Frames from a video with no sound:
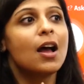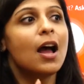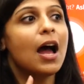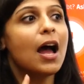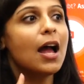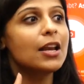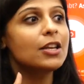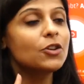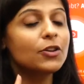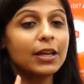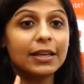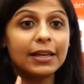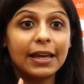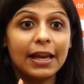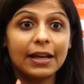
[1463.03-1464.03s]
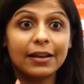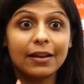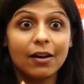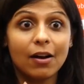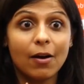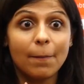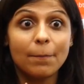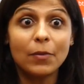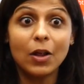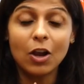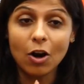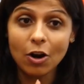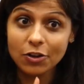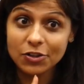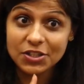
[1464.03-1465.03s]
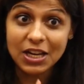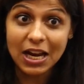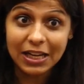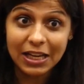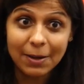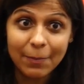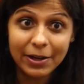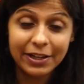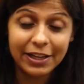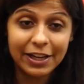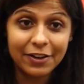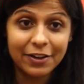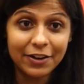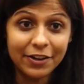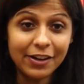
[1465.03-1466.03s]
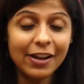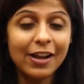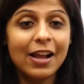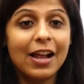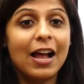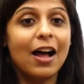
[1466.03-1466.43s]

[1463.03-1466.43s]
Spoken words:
and you can get a lot of study material.